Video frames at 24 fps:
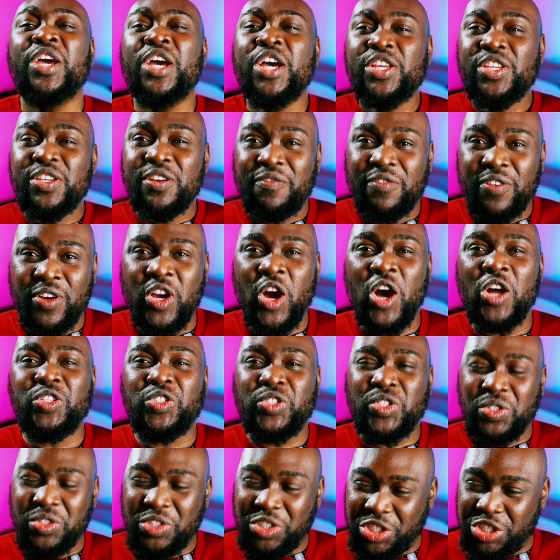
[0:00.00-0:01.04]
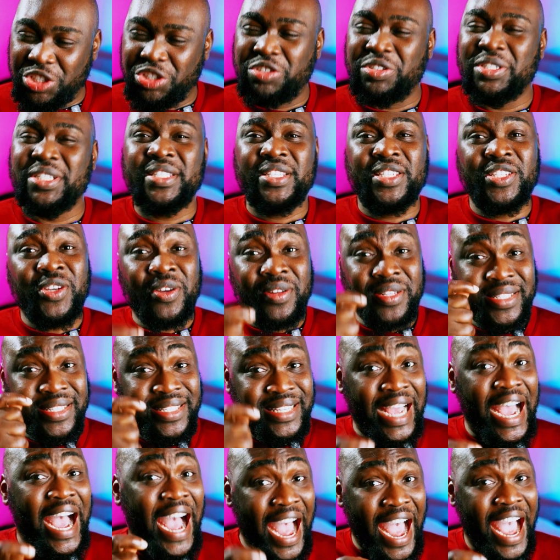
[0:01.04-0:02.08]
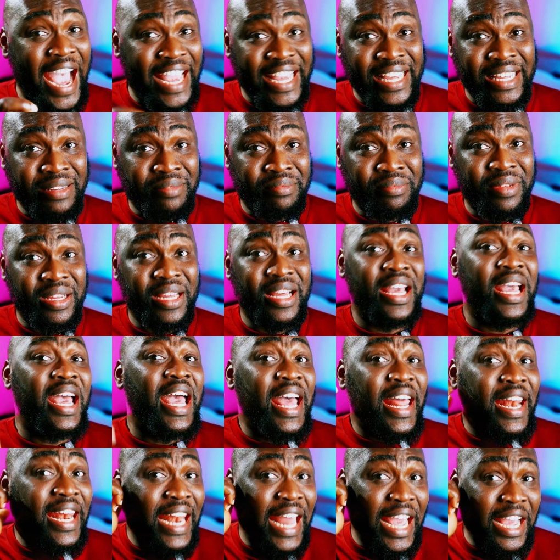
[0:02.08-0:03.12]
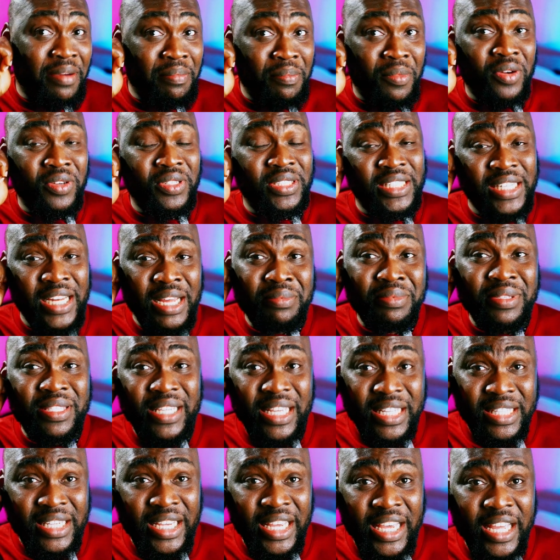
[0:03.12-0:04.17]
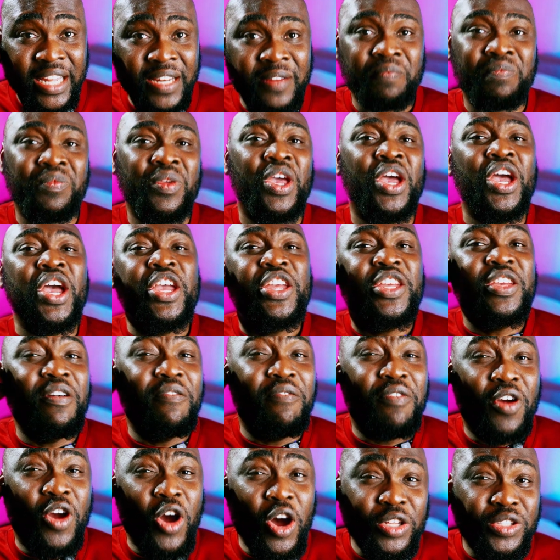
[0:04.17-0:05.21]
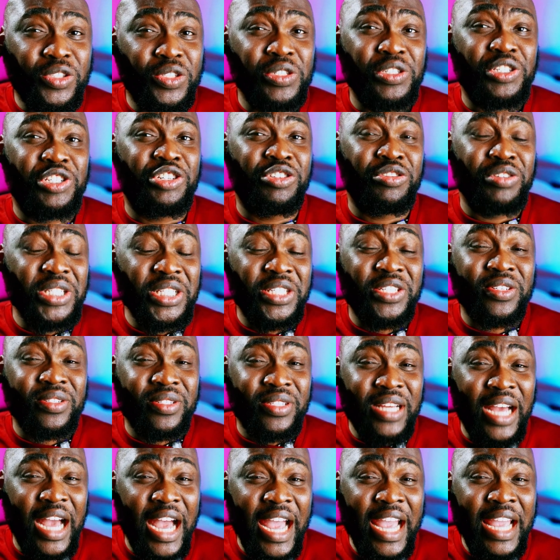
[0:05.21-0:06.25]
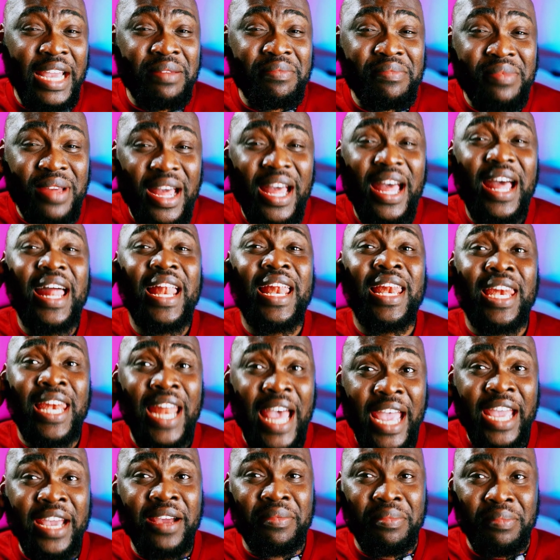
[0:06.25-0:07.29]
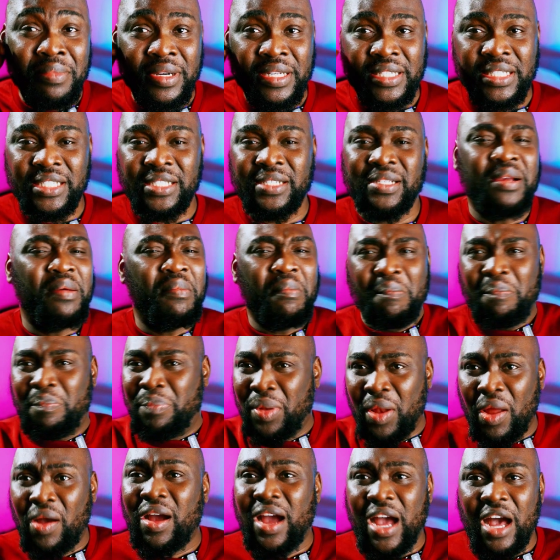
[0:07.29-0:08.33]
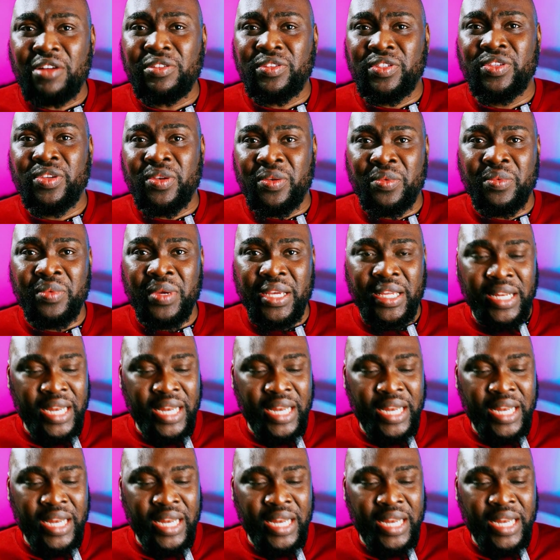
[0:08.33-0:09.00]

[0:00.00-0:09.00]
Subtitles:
You've got to treat your time like money. Let me say it again. You've got to treat your time like money. Block out your week.